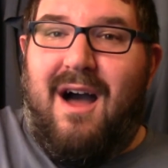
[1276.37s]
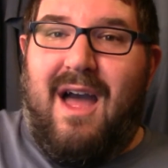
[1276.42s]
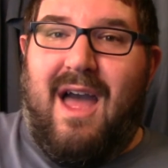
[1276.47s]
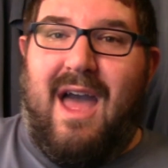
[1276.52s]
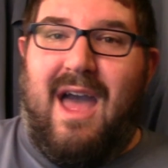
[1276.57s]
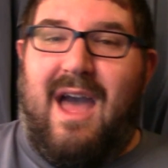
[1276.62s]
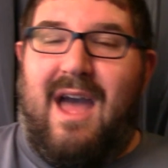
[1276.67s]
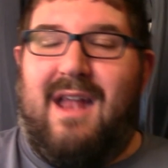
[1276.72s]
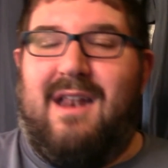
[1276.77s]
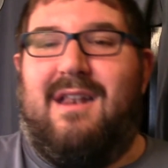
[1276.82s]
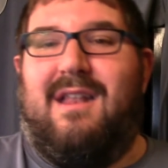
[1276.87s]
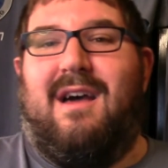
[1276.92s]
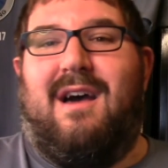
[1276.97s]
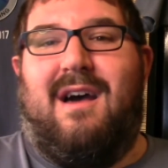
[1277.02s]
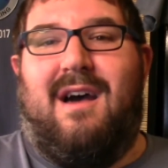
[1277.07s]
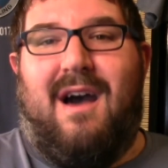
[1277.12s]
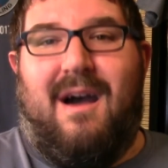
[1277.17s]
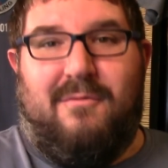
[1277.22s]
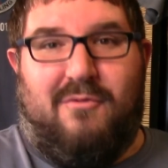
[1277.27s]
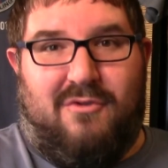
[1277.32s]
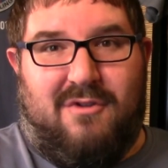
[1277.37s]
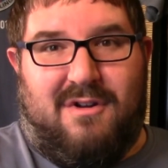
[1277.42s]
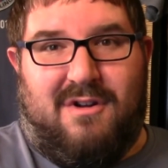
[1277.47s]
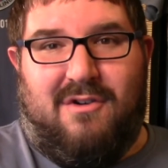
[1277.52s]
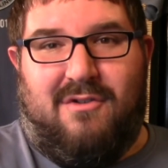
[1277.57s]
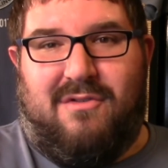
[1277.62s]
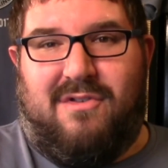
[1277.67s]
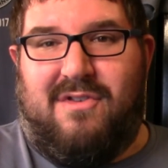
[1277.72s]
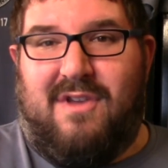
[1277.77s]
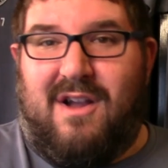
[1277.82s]
And uh, I'm going to
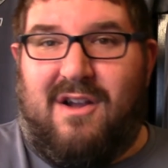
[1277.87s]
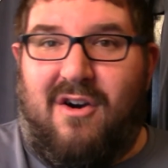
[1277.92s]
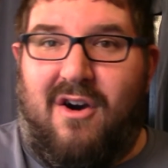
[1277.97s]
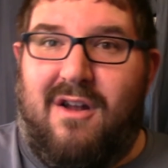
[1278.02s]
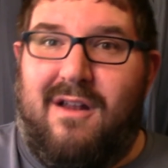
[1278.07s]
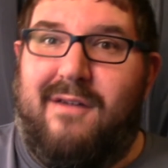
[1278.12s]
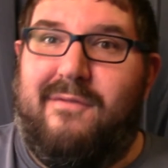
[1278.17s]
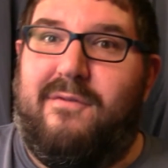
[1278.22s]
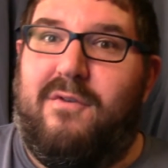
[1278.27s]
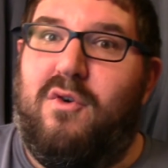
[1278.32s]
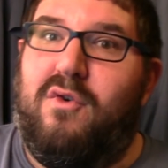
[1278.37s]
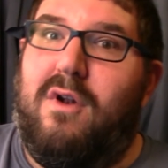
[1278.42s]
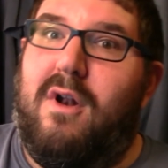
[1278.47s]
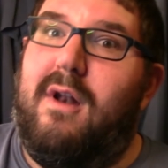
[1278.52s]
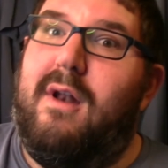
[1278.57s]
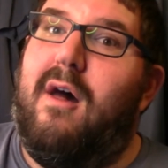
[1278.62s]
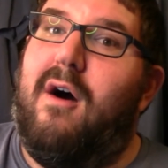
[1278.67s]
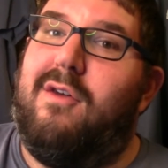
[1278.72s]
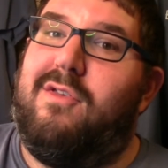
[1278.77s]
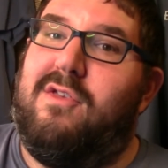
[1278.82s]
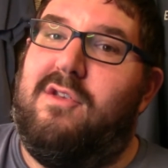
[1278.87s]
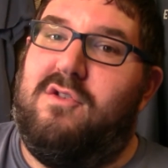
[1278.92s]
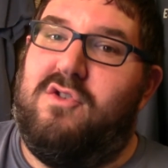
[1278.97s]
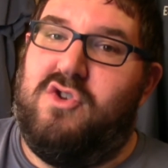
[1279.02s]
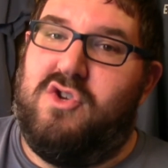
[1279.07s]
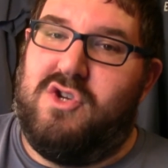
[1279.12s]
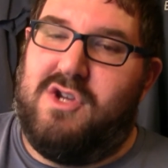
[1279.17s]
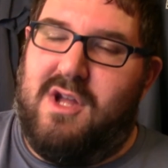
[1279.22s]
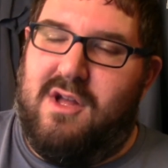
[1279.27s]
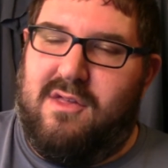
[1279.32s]
go suck on a fruit
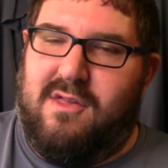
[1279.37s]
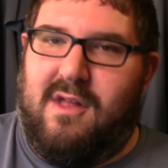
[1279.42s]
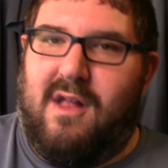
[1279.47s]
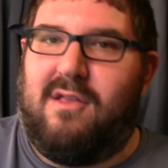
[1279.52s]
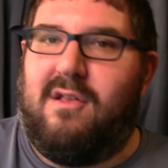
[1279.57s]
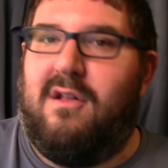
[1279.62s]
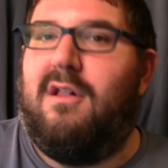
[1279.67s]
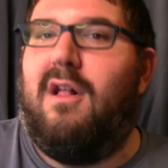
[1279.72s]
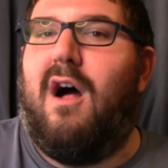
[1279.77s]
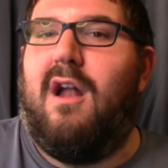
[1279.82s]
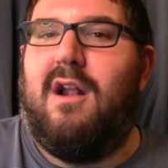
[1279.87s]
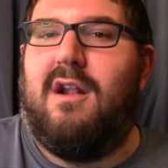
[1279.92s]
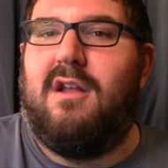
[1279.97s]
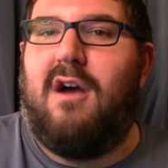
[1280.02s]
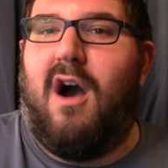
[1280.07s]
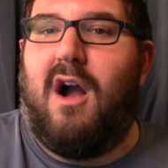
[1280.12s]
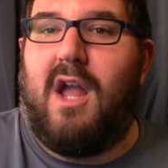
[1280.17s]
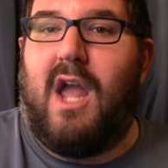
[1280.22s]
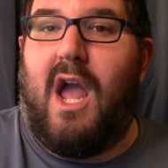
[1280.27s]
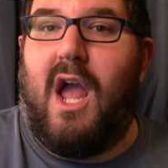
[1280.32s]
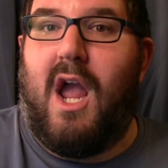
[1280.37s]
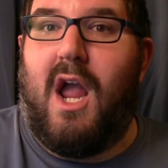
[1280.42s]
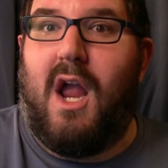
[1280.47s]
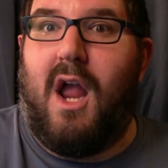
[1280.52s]
lozenge because that's a lot of talking.